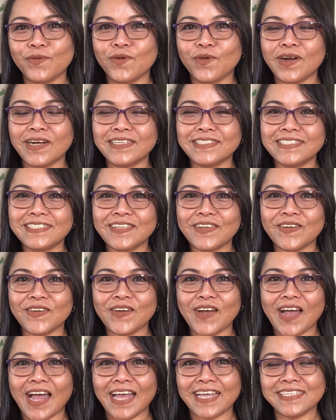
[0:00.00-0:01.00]
want
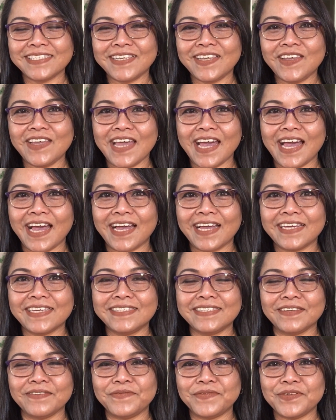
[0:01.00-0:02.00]
to ask you
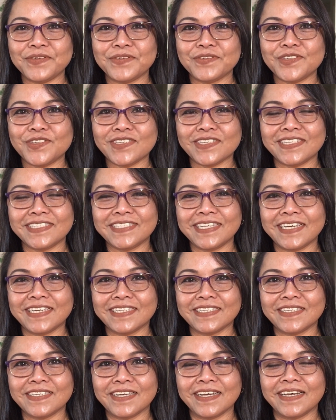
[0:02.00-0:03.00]
guys, if you still
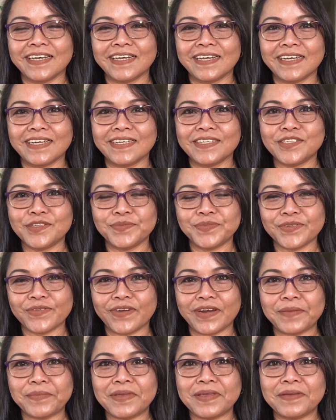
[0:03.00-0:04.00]
not
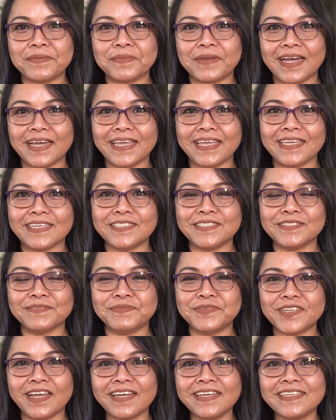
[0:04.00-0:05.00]
subscribing my
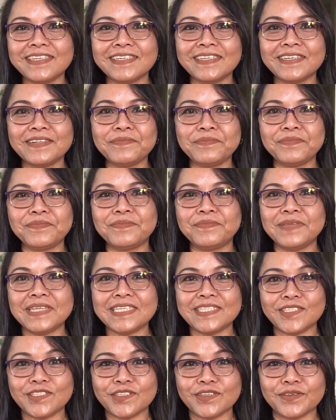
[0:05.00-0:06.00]
YouTube channel,
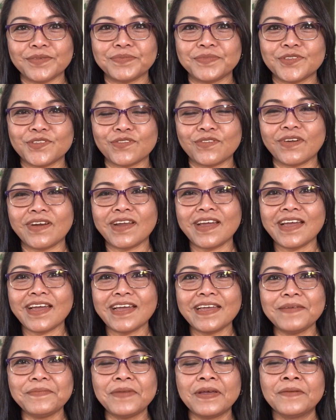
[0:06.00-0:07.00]
please
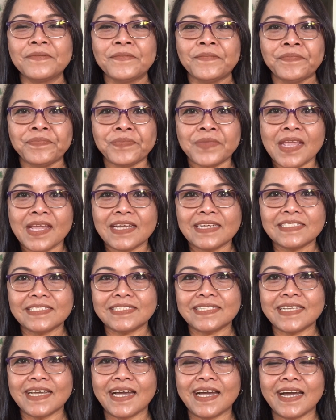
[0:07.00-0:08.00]
subscribe
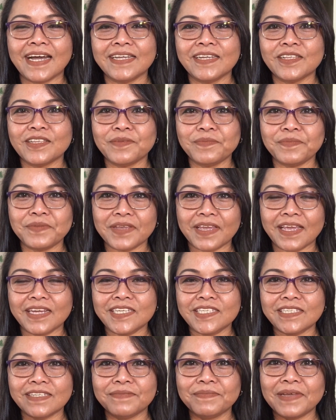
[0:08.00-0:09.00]
the
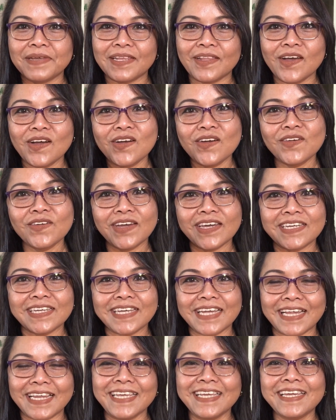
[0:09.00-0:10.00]
notification below
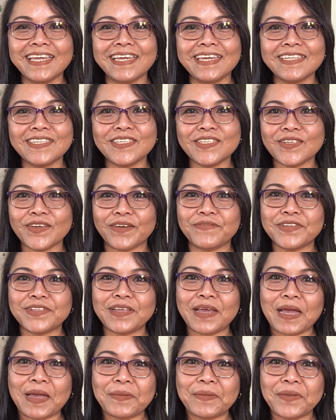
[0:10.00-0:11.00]
and click it so every
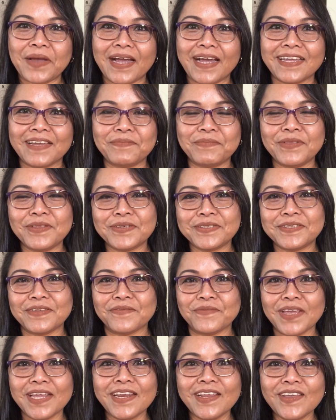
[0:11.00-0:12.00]
time I upload
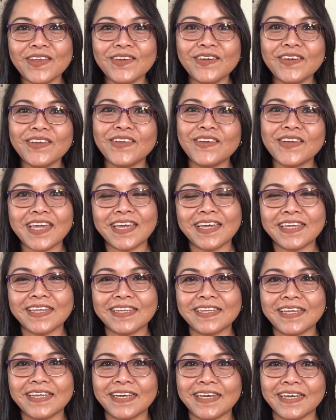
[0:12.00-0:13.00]
a video you
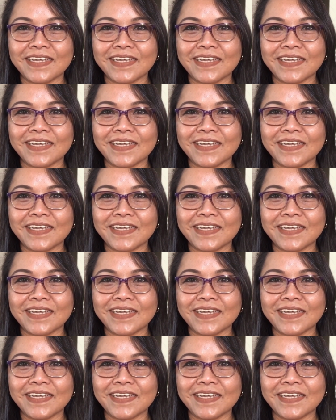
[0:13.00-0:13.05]
can